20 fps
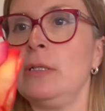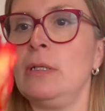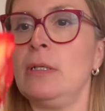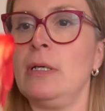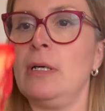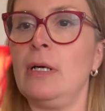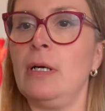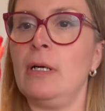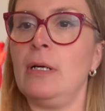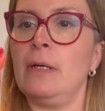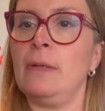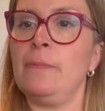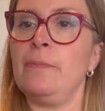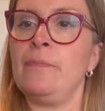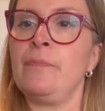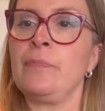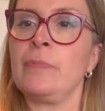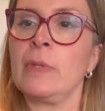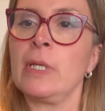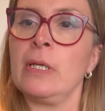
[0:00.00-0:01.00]

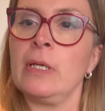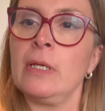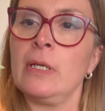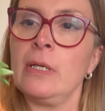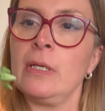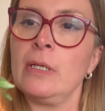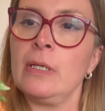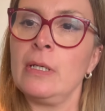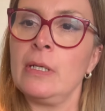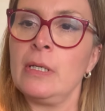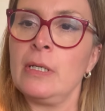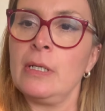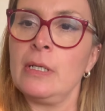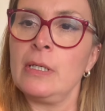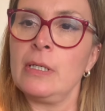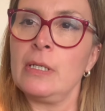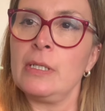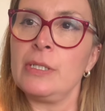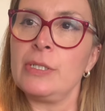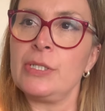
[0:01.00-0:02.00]

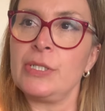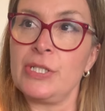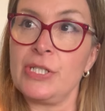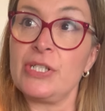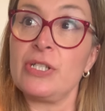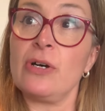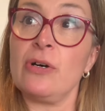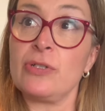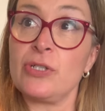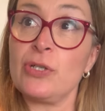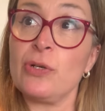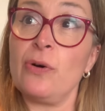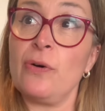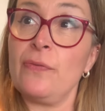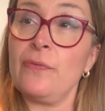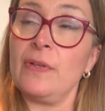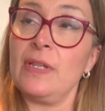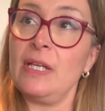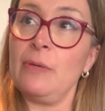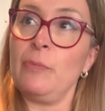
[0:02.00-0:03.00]
to start
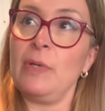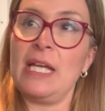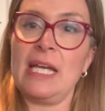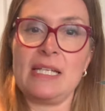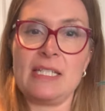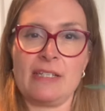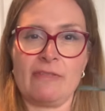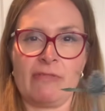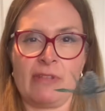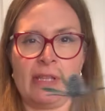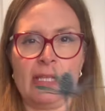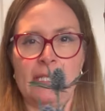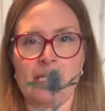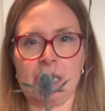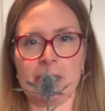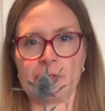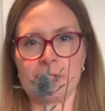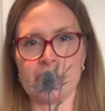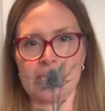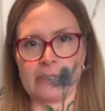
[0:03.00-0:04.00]
off, and then we add everything
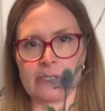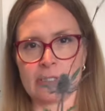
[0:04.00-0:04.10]
else in.